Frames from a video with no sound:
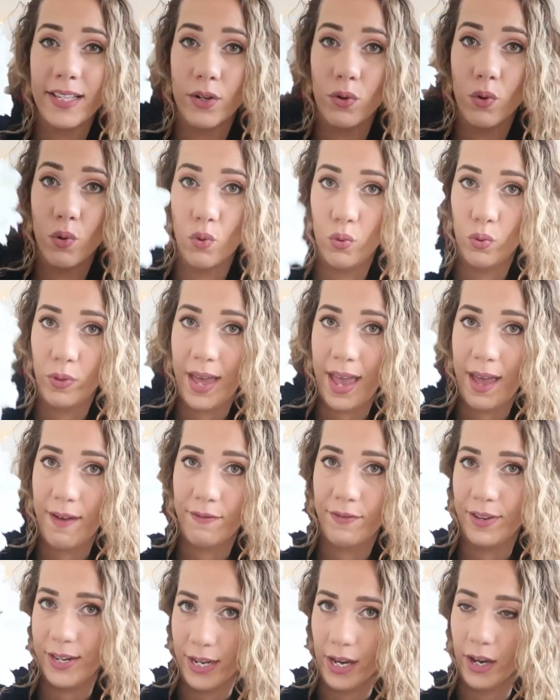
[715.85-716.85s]
has in all
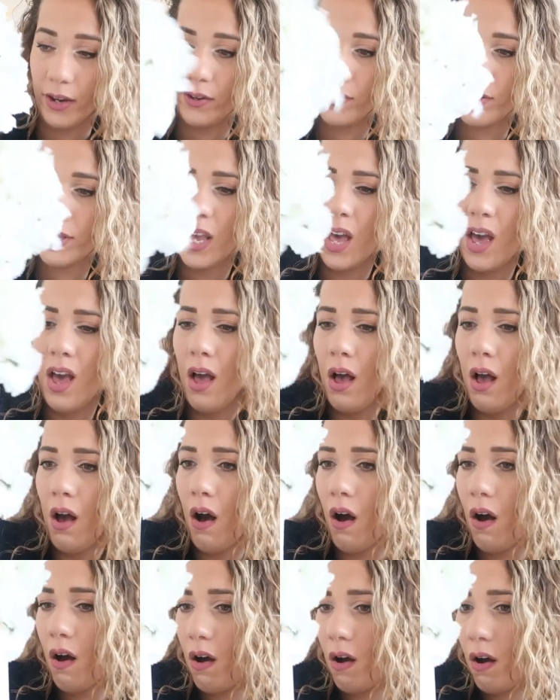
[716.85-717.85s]
their videos,
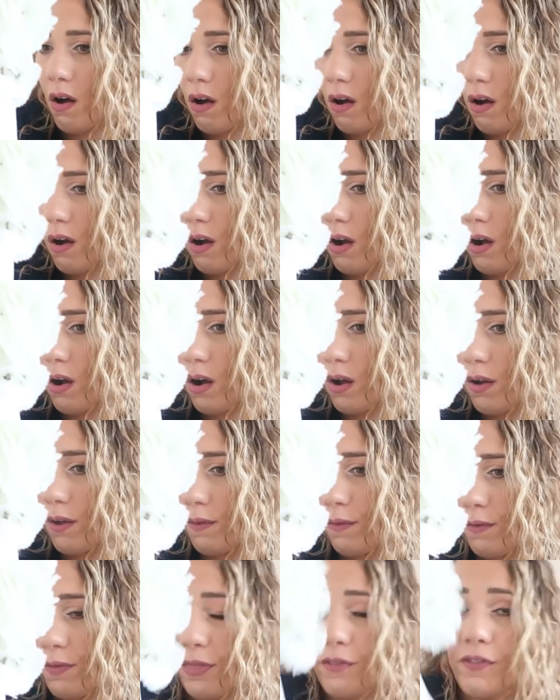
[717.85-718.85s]
are
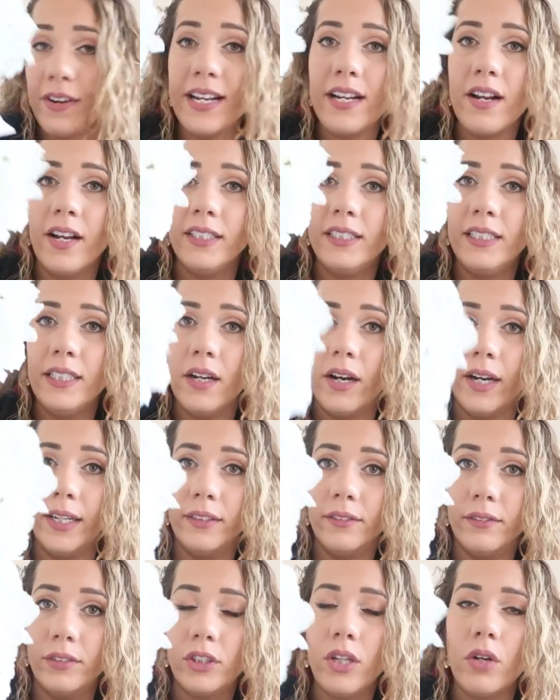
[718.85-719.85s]

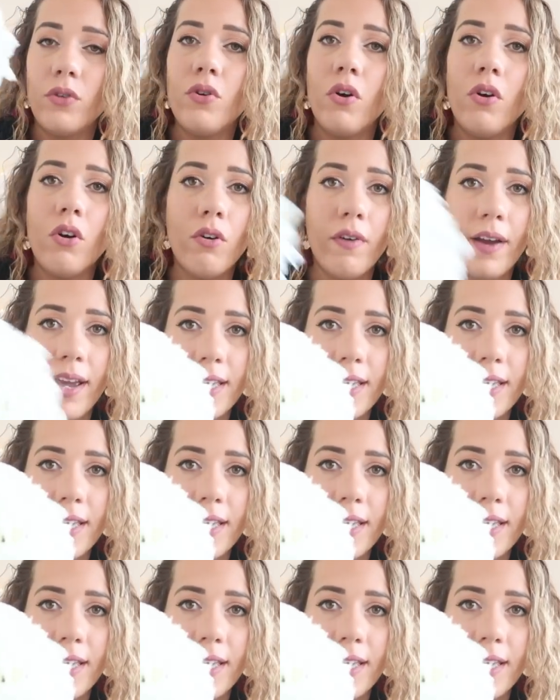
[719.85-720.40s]
$3.99. So not